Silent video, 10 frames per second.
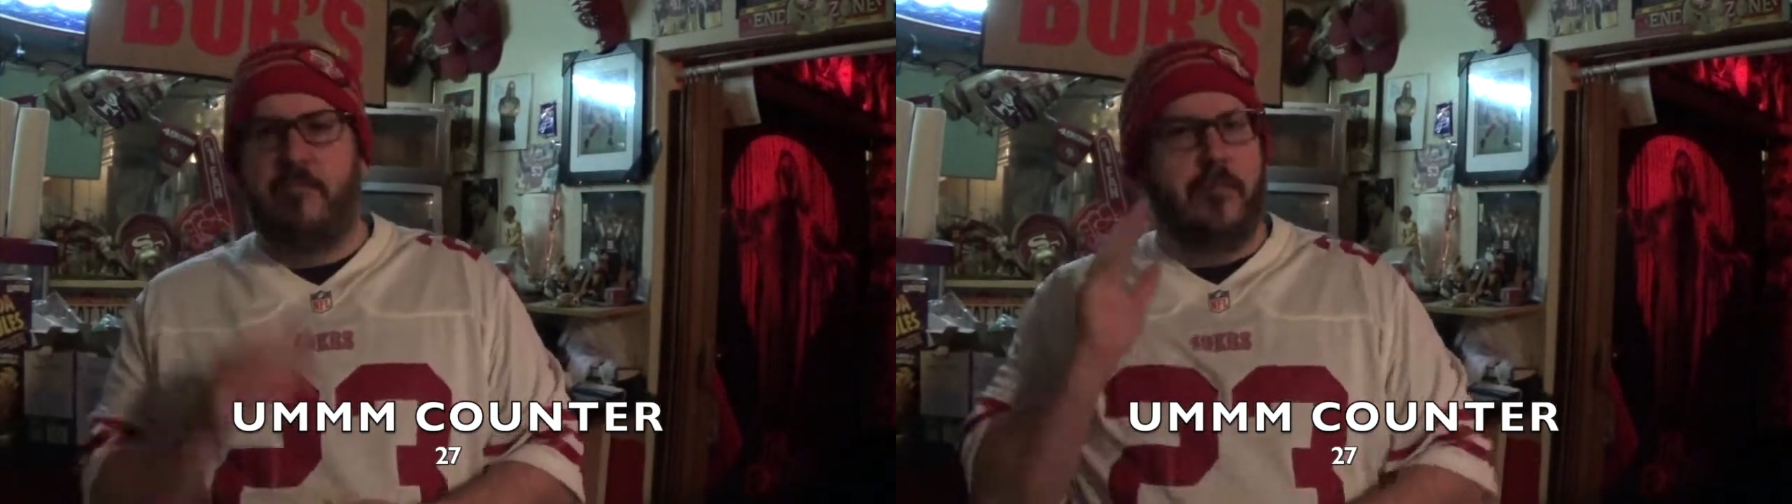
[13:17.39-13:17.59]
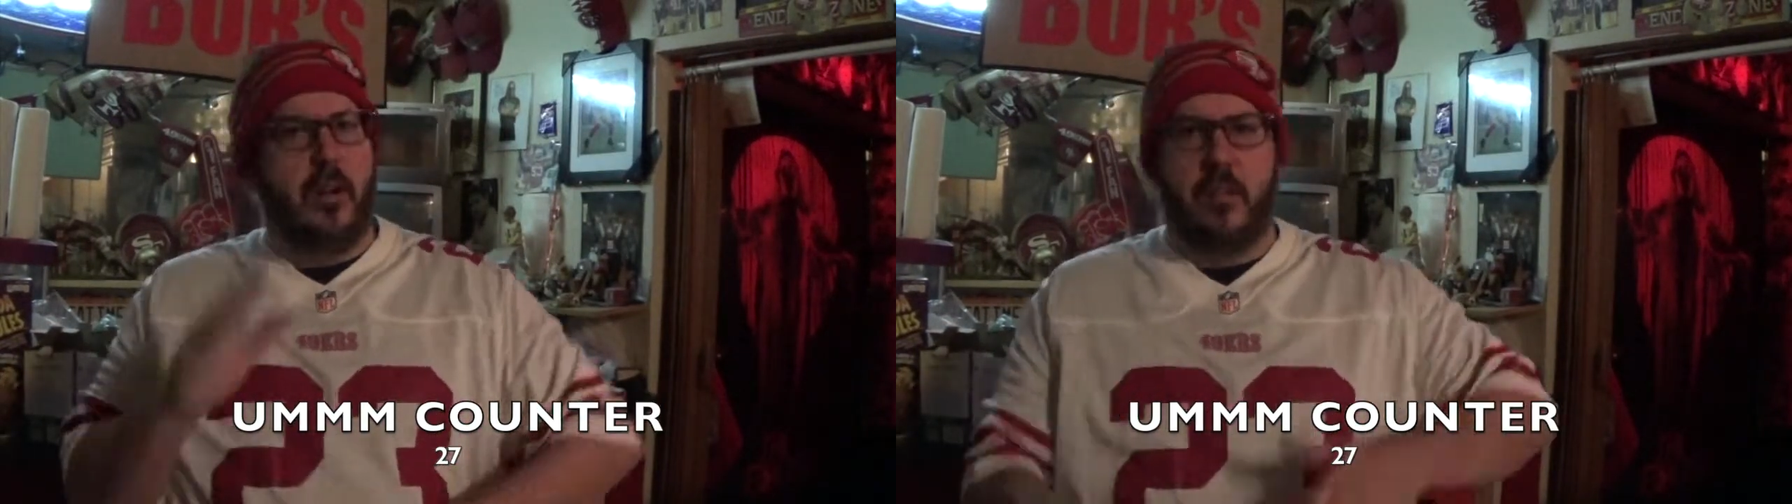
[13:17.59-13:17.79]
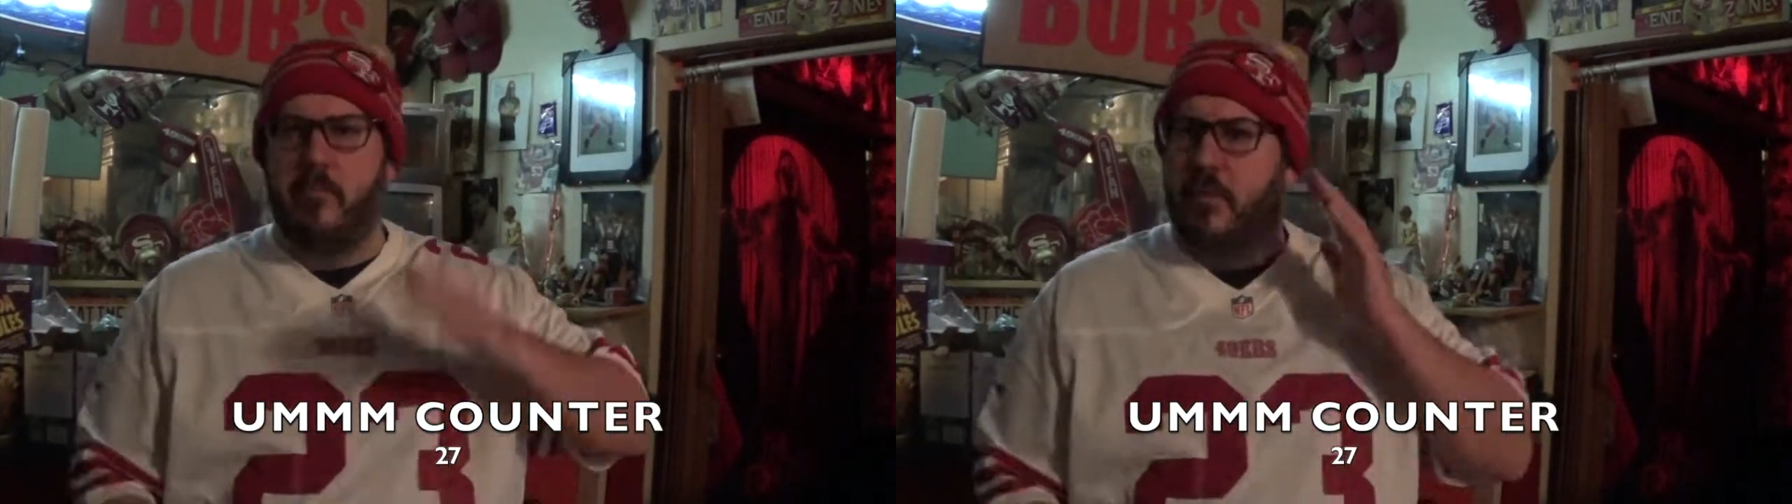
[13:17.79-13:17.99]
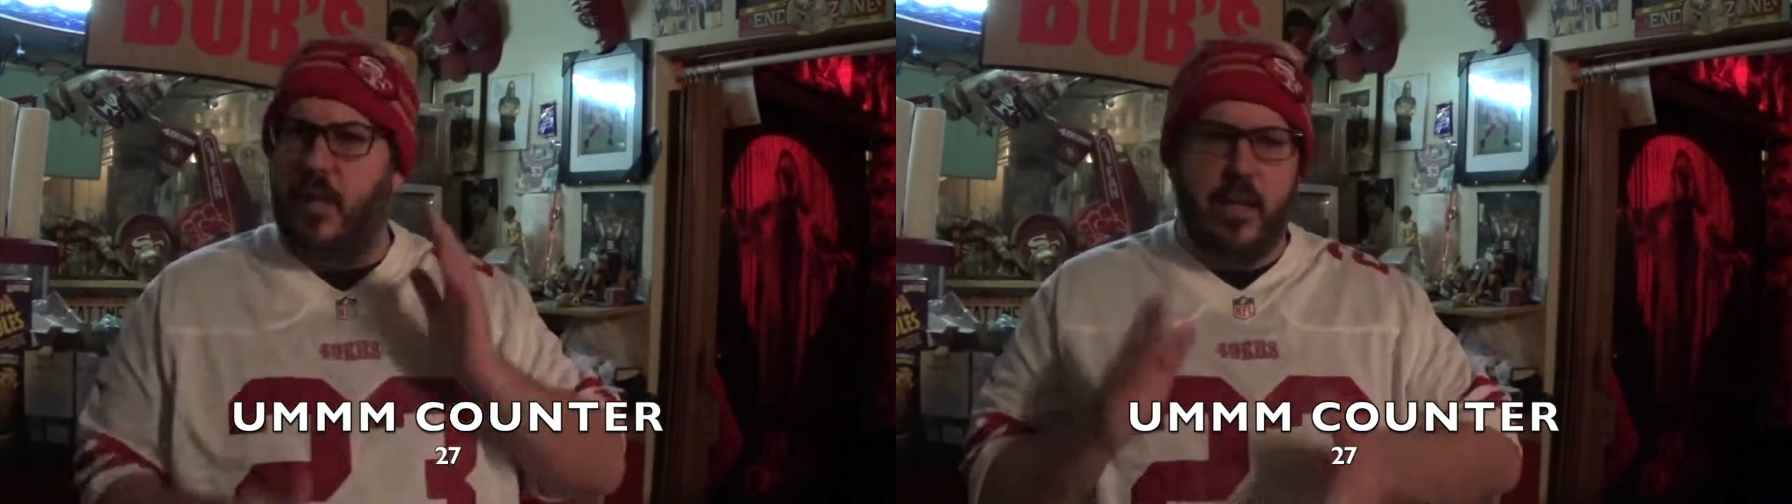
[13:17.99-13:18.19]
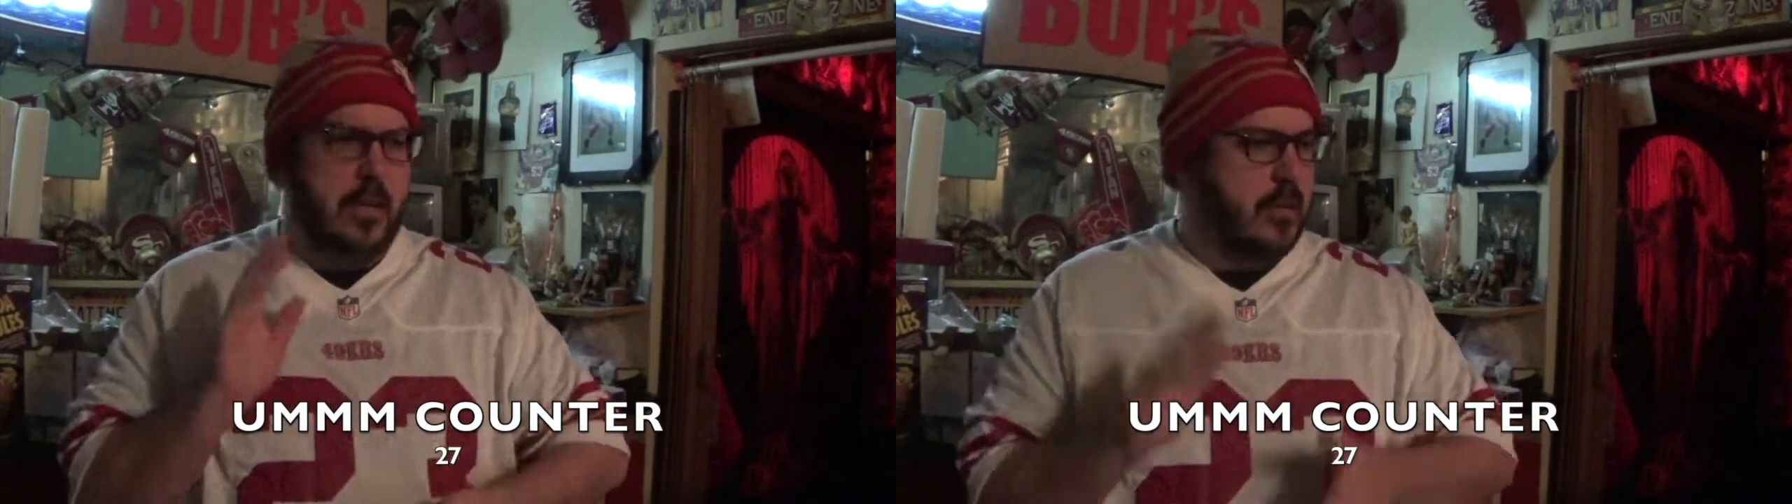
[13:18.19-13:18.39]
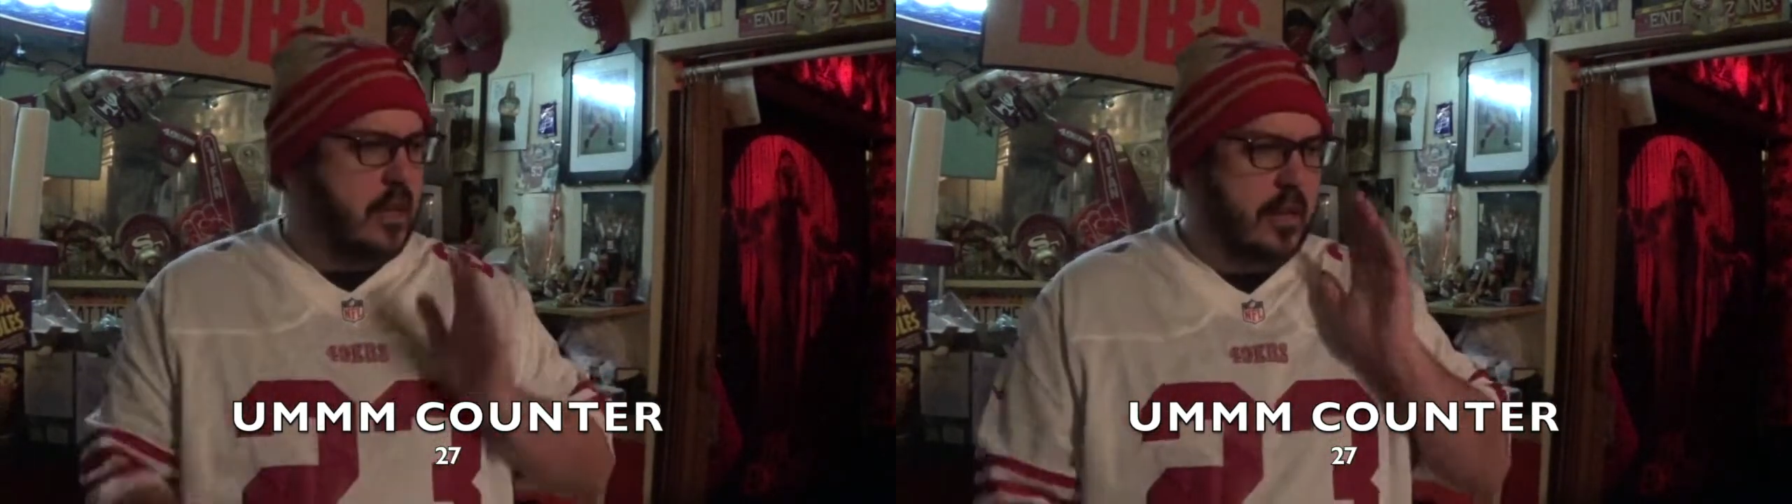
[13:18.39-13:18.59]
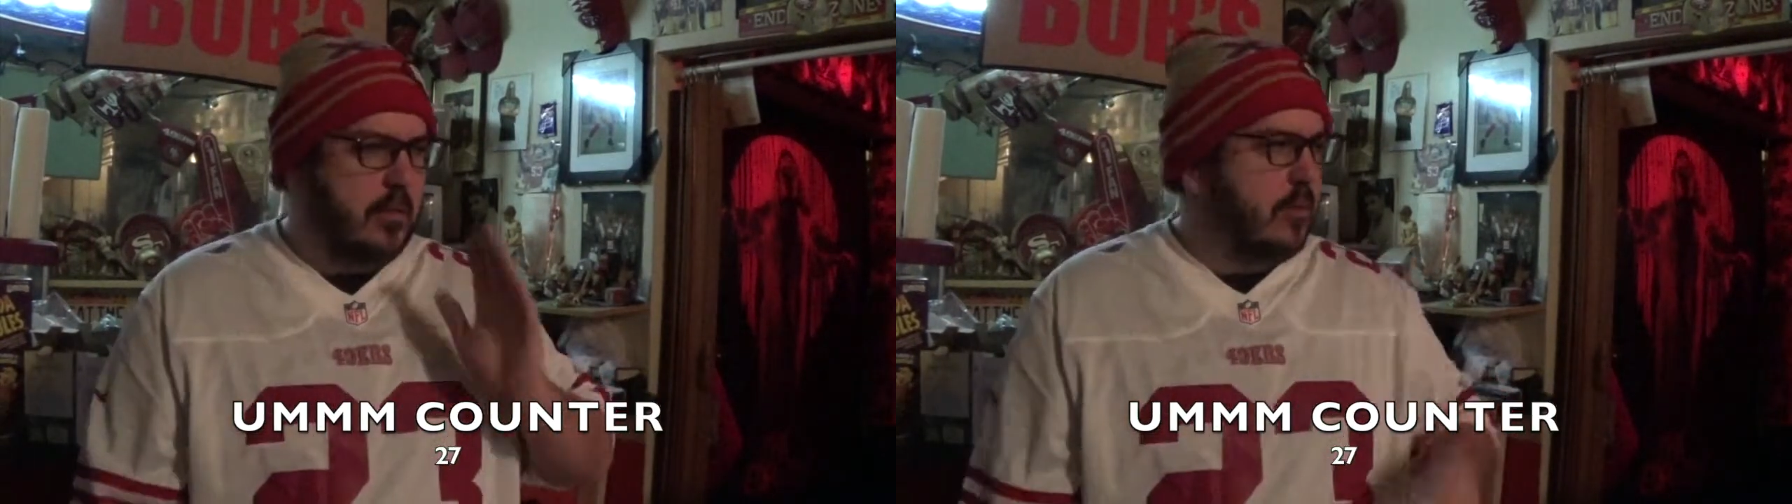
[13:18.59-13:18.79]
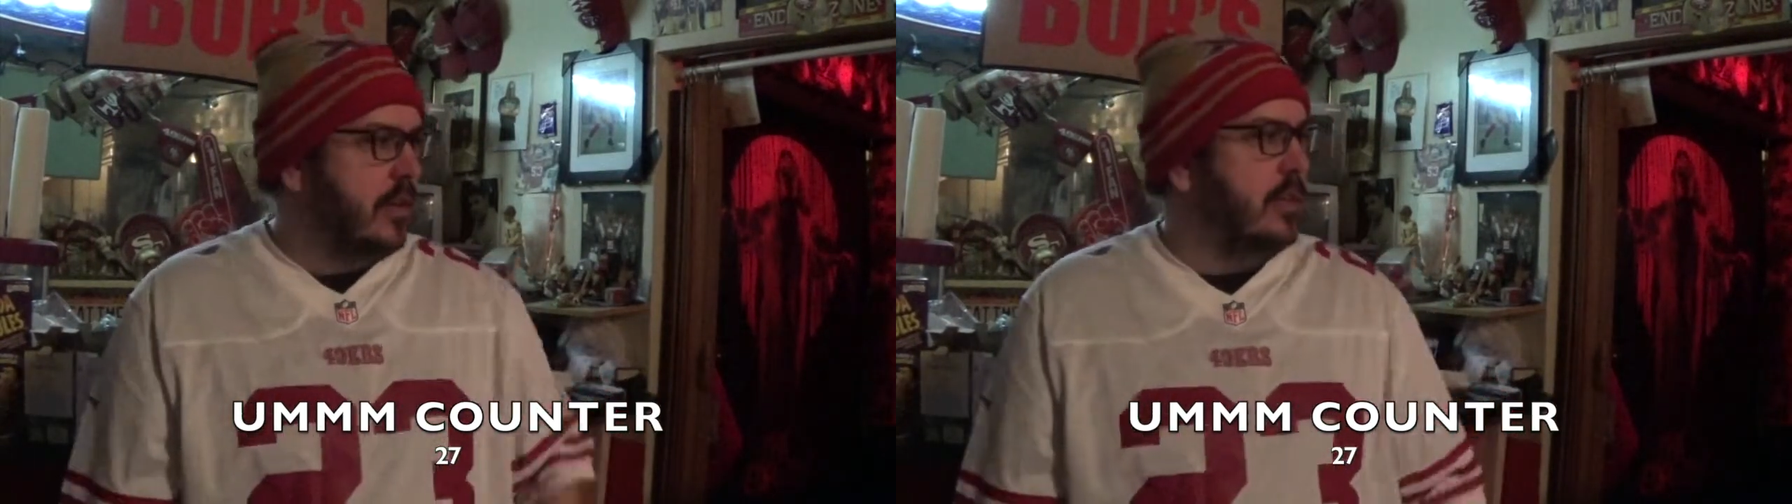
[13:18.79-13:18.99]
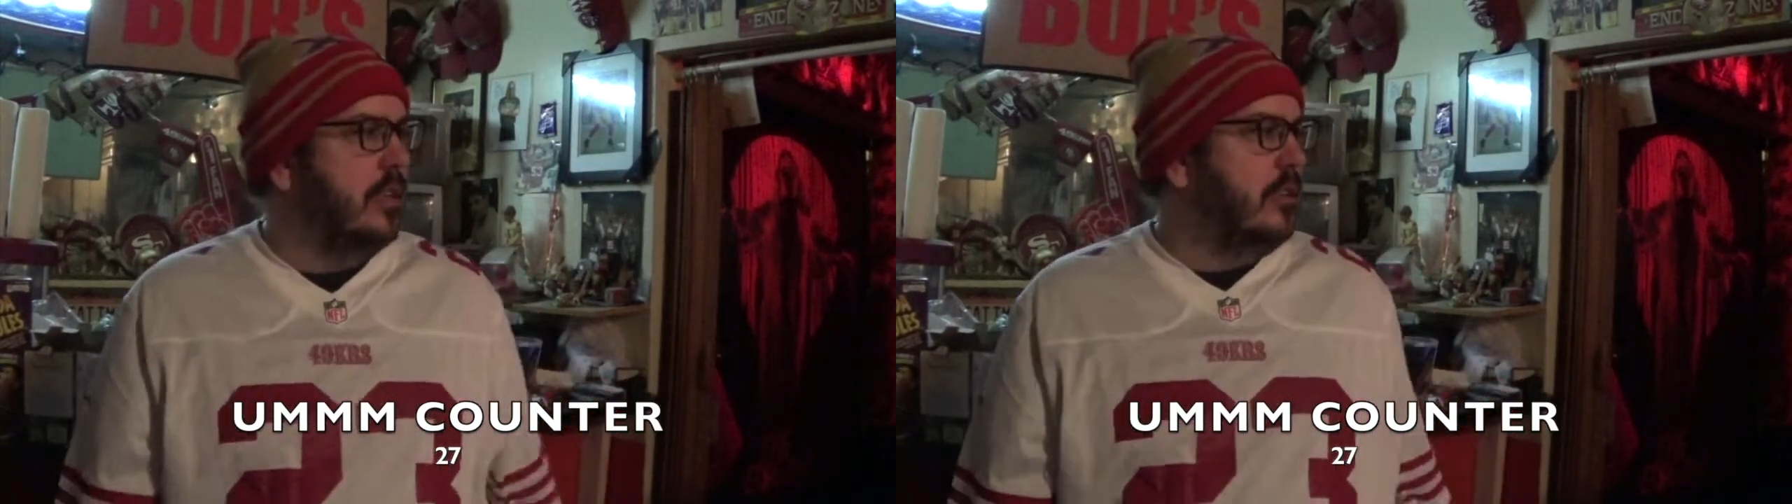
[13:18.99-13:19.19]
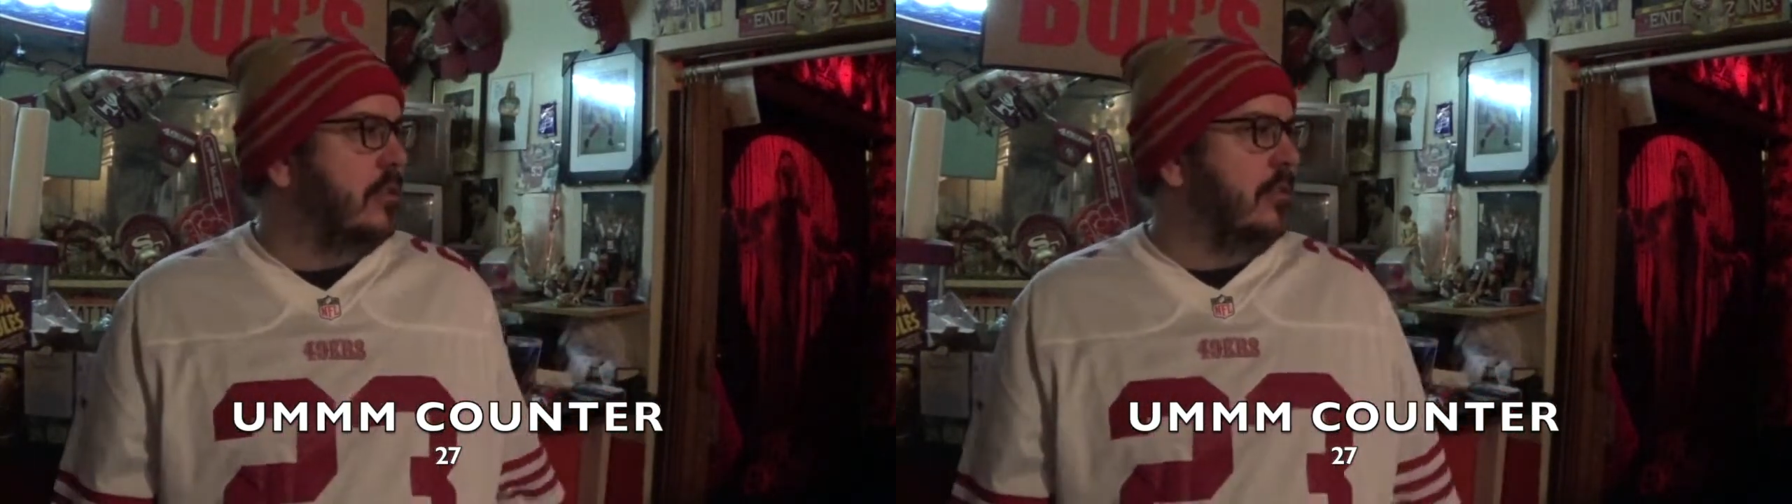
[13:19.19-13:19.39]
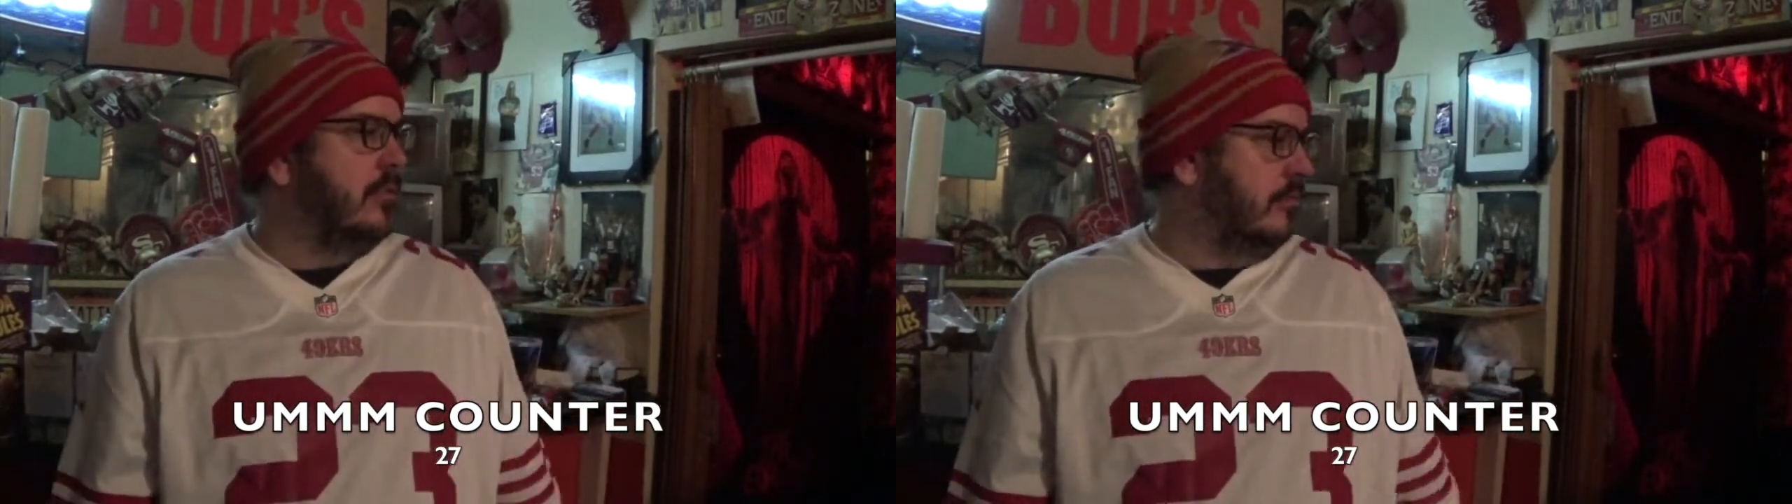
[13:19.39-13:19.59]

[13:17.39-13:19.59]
fucking playing anyway, and